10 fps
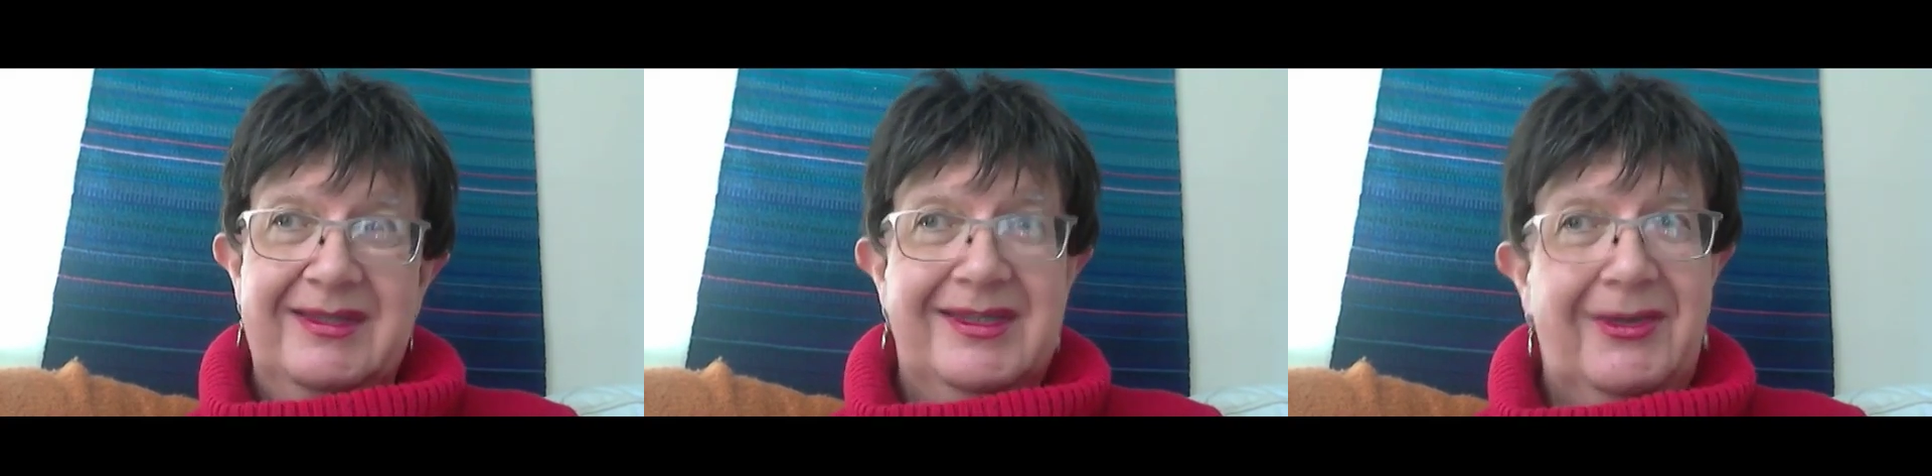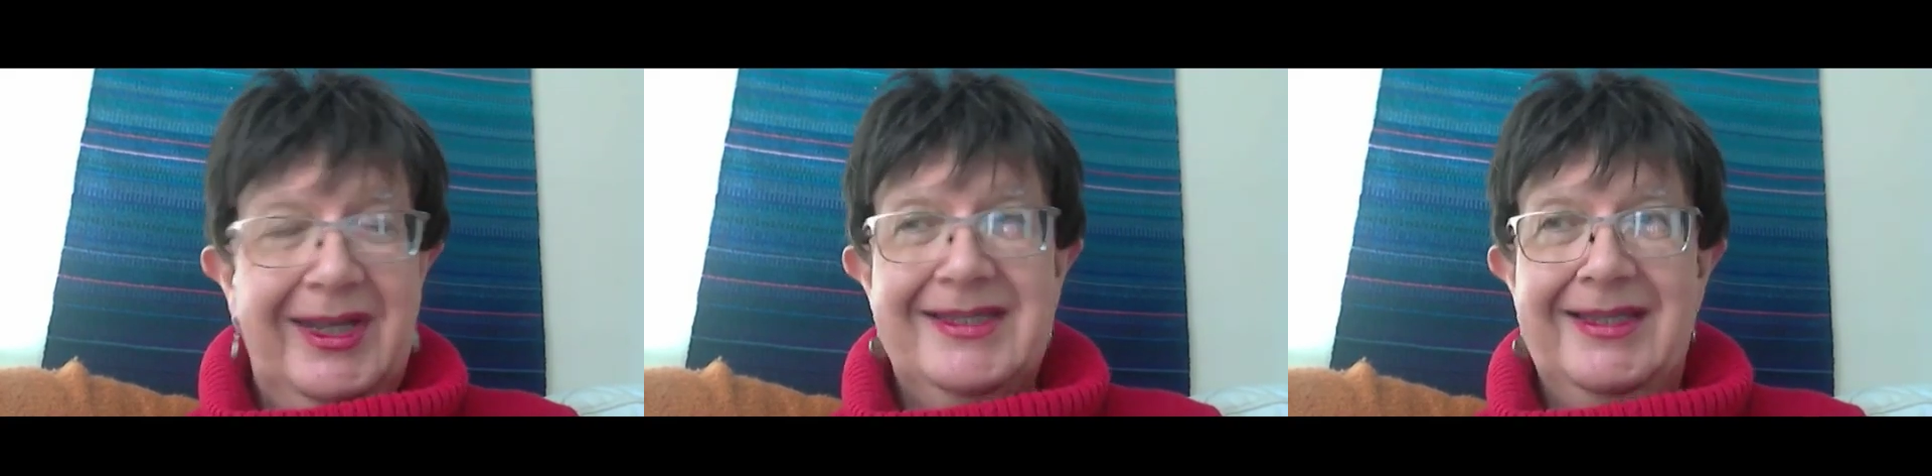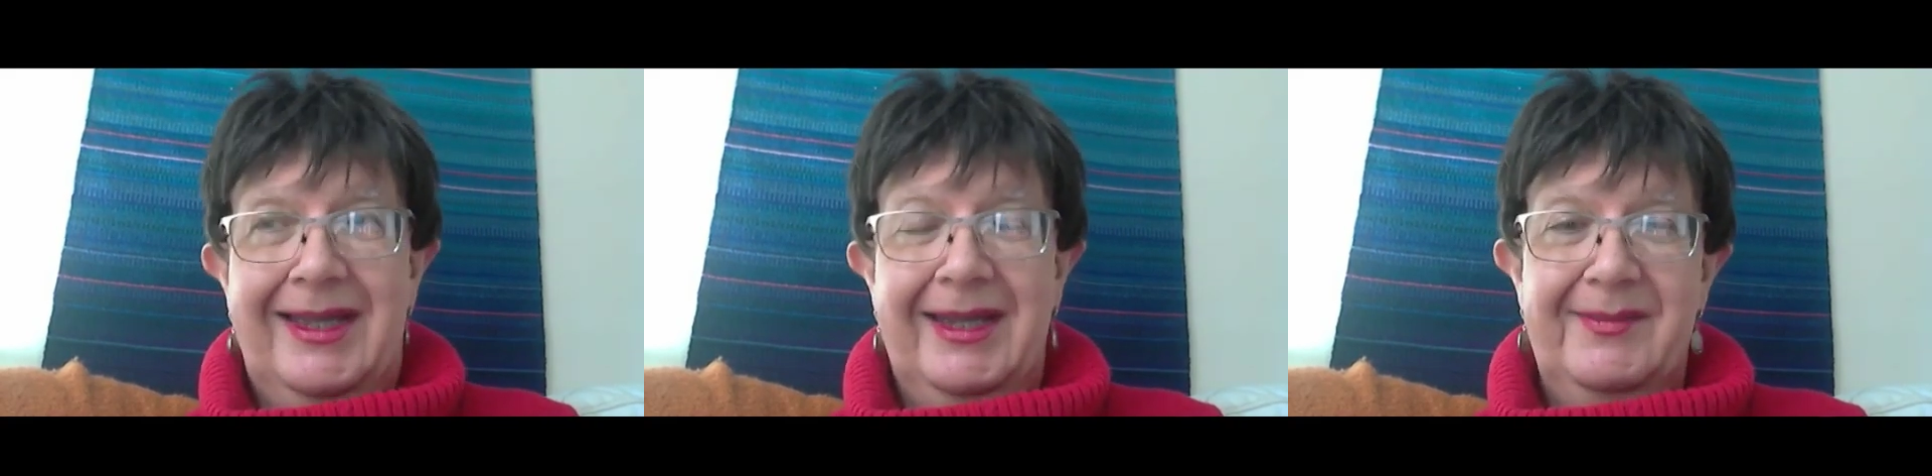So it is
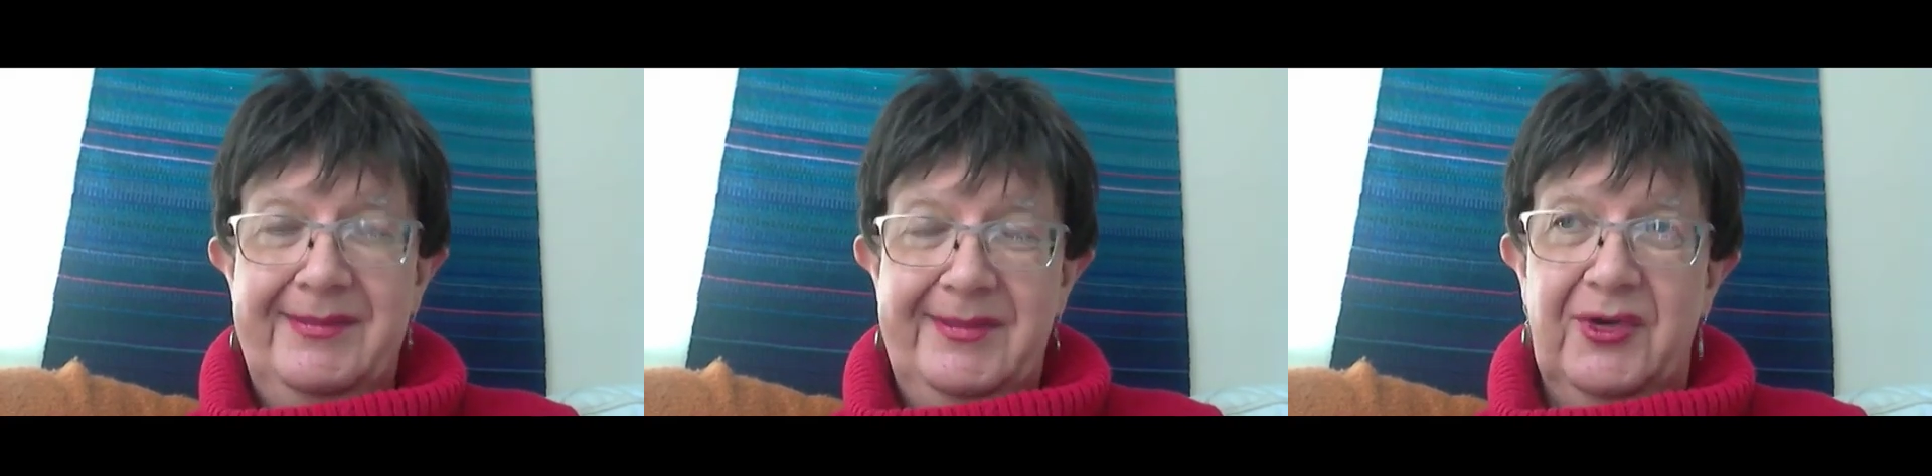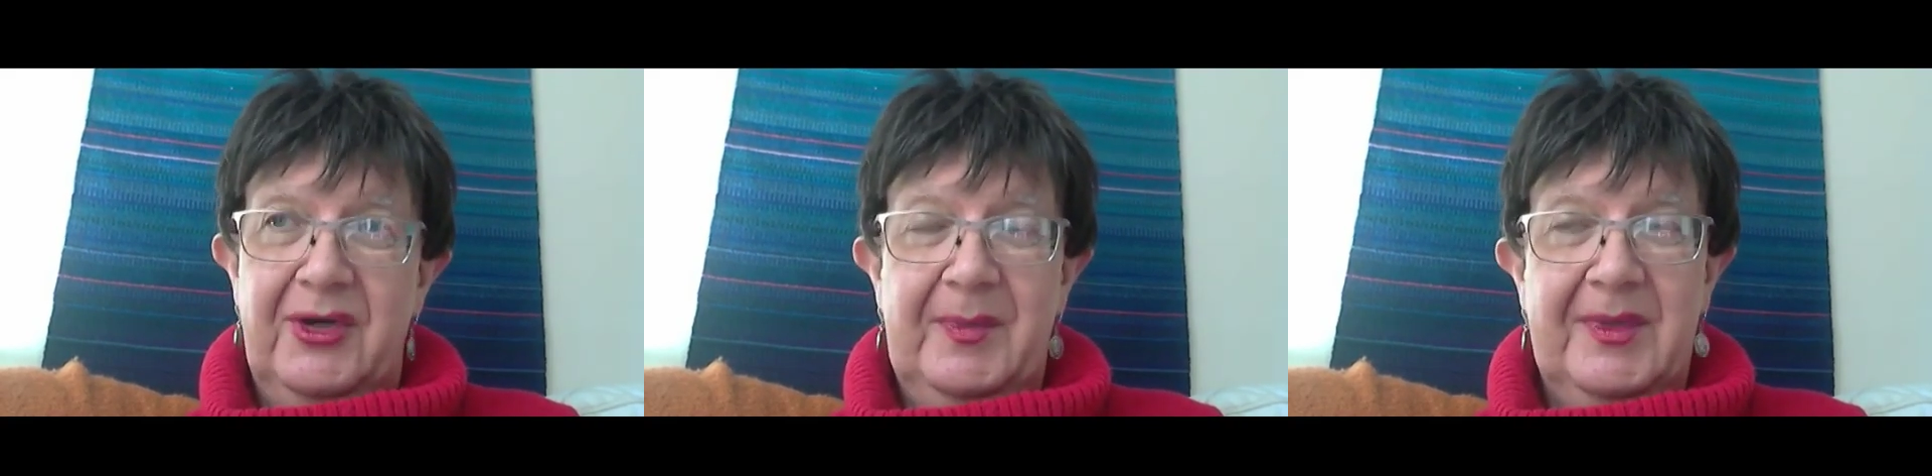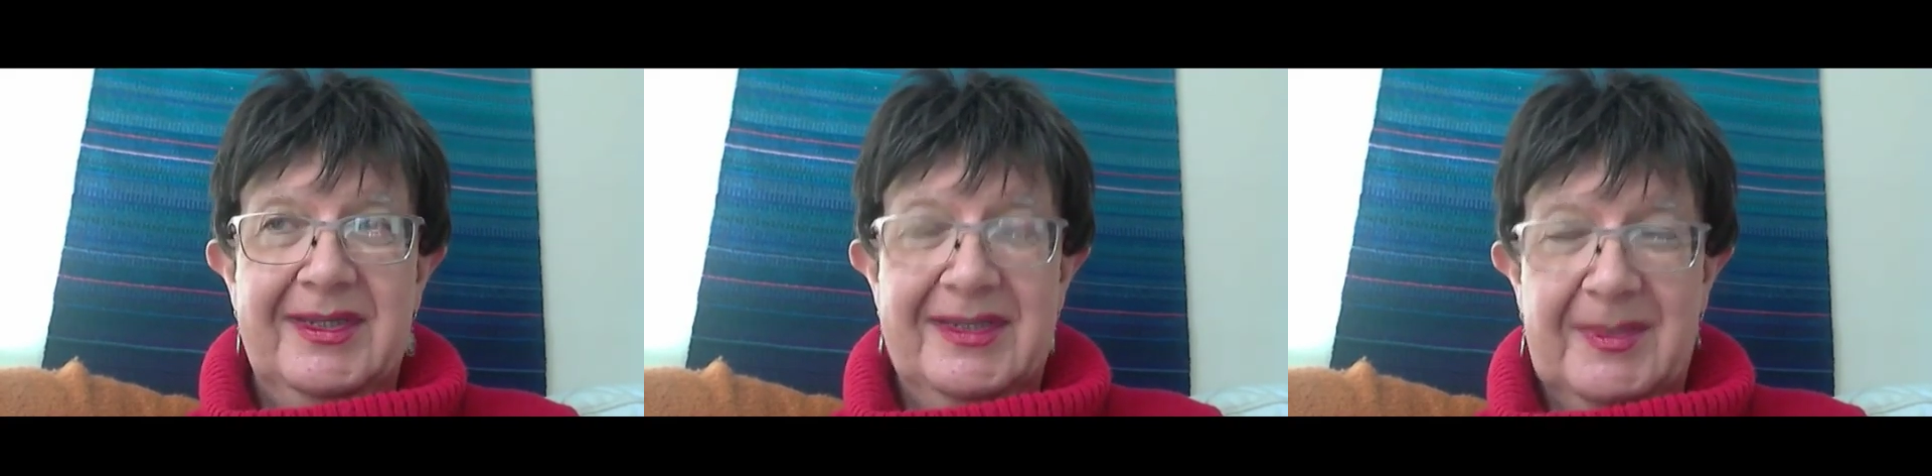like Europe.
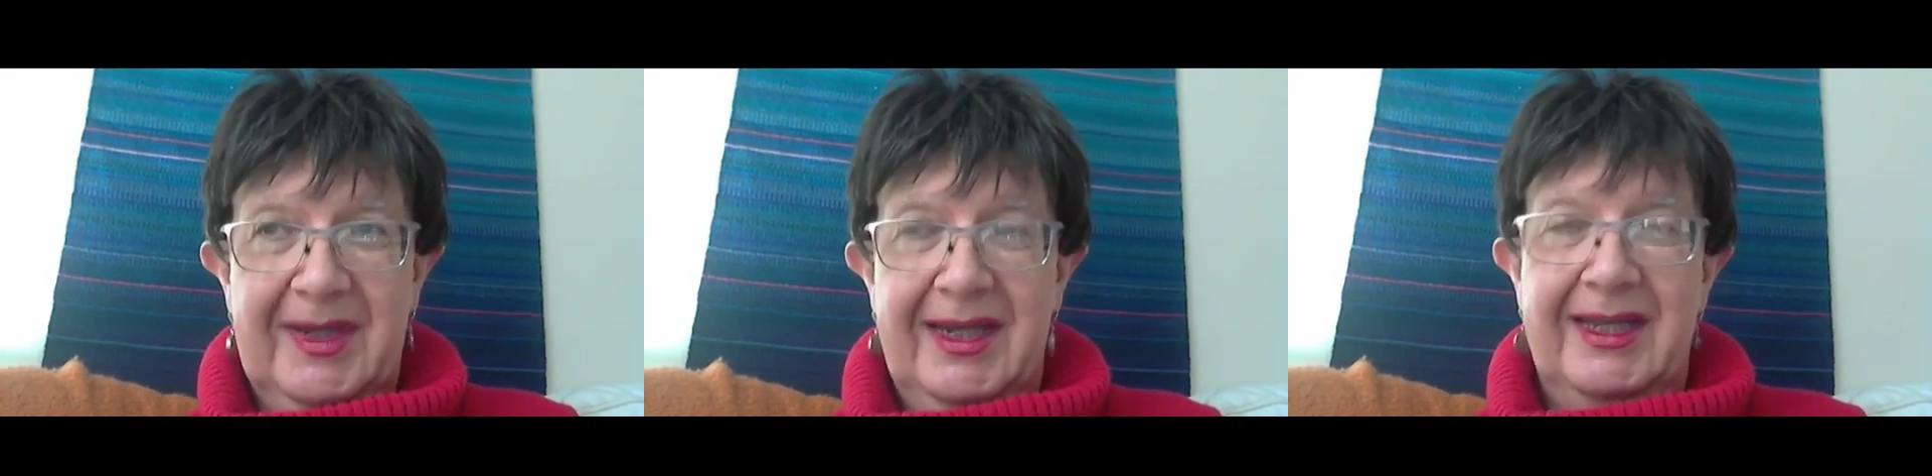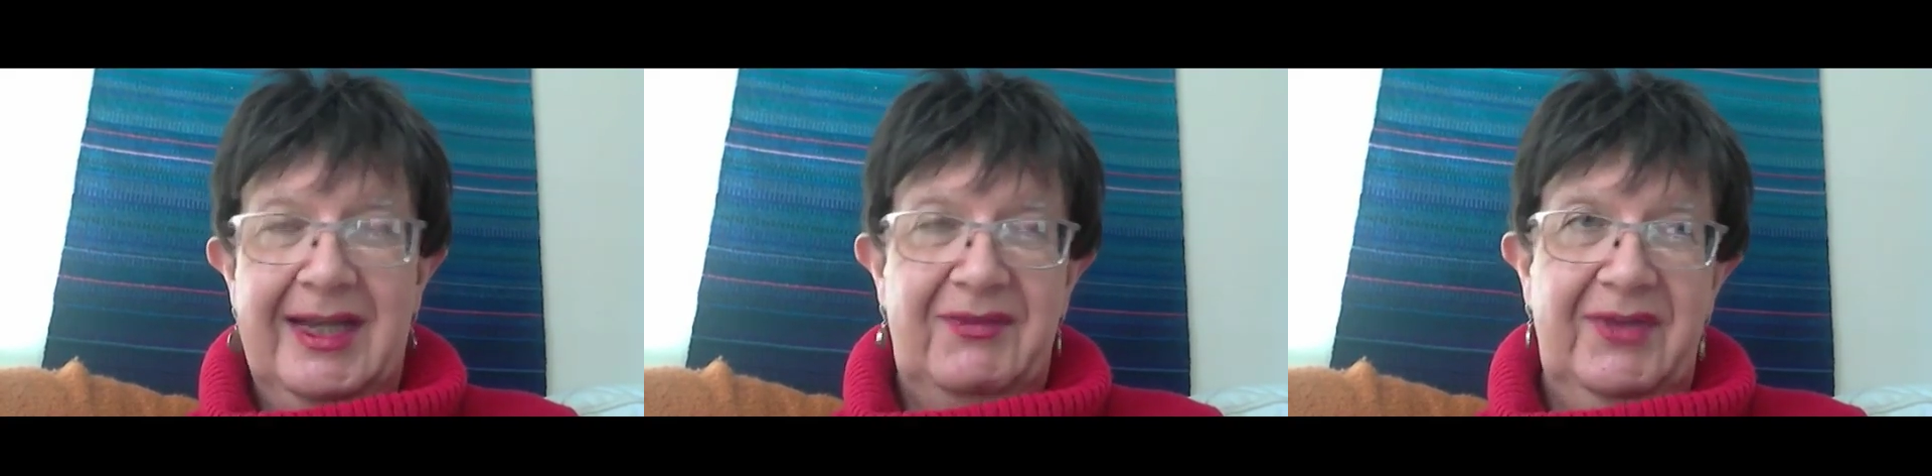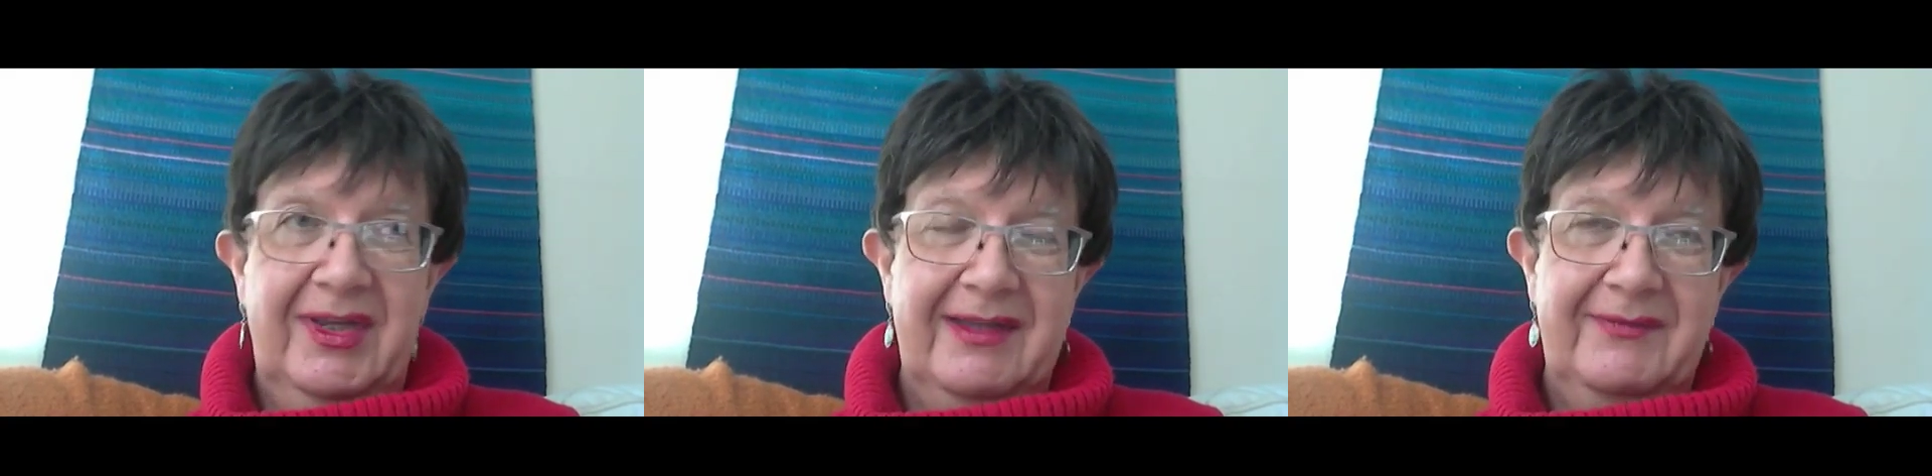It is a bit like
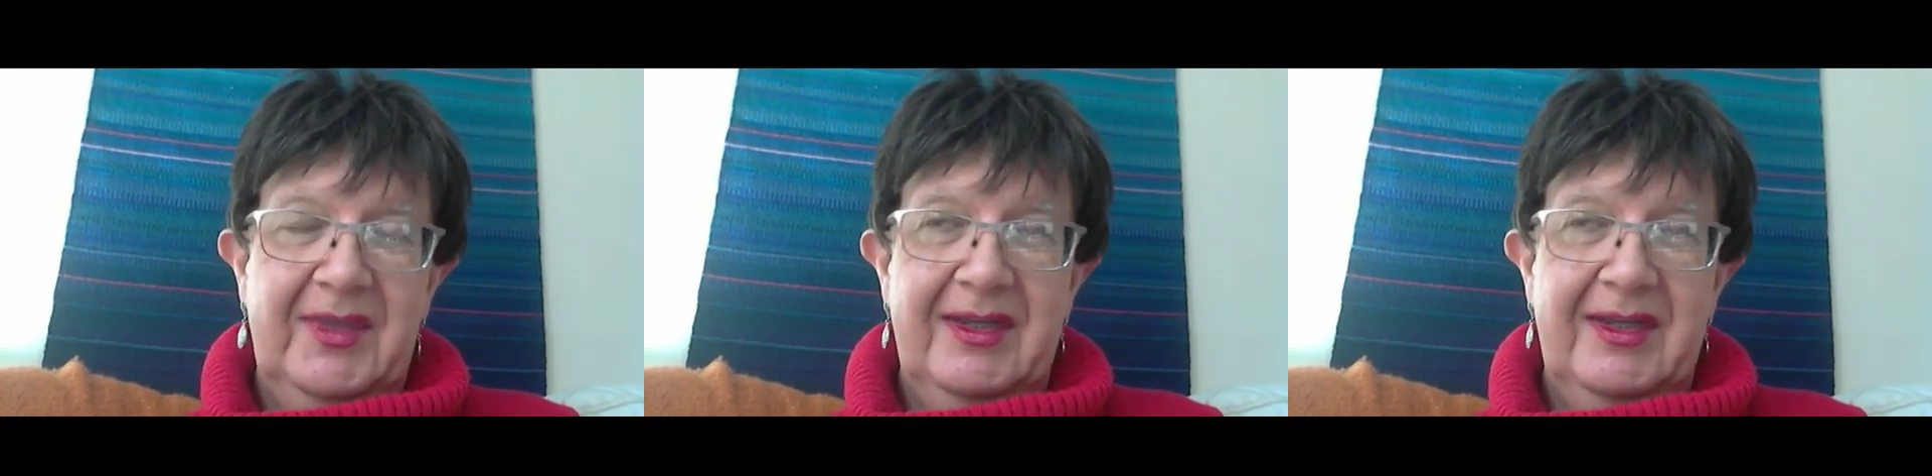Africa.